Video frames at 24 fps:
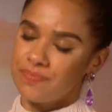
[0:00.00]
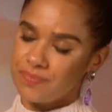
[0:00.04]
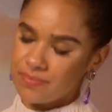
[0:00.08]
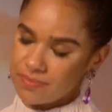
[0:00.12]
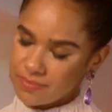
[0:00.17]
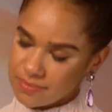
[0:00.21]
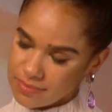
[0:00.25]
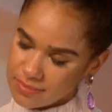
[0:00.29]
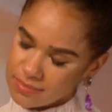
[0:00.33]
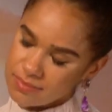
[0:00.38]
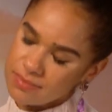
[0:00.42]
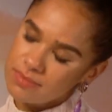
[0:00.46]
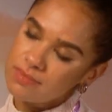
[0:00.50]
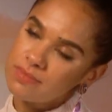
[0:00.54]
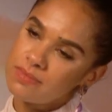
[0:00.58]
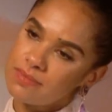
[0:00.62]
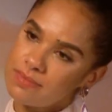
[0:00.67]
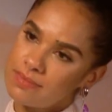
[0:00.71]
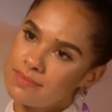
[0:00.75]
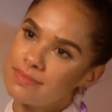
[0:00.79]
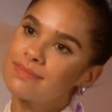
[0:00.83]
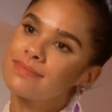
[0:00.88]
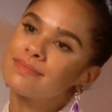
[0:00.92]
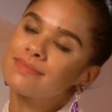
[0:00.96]
You know, they combined
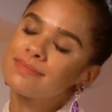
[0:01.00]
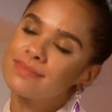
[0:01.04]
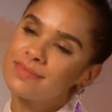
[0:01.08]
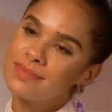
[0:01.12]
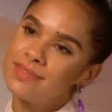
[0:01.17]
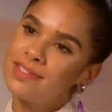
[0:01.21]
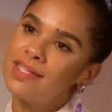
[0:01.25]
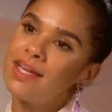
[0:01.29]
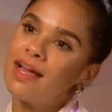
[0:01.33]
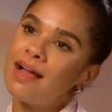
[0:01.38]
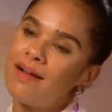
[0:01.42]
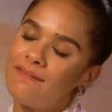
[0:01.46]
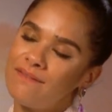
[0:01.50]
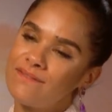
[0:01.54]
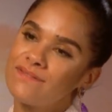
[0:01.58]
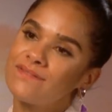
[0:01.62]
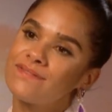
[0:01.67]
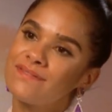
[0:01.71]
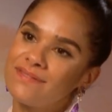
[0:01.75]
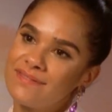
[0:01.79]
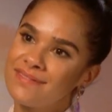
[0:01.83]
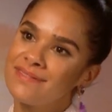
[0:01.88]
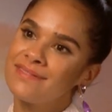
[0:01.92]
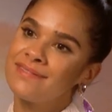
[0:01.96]
hip hop moves and
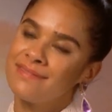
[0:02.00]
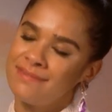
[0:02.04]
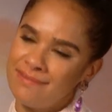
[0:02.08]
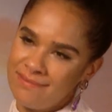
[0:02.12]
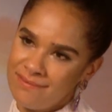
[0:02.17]
ballet, and there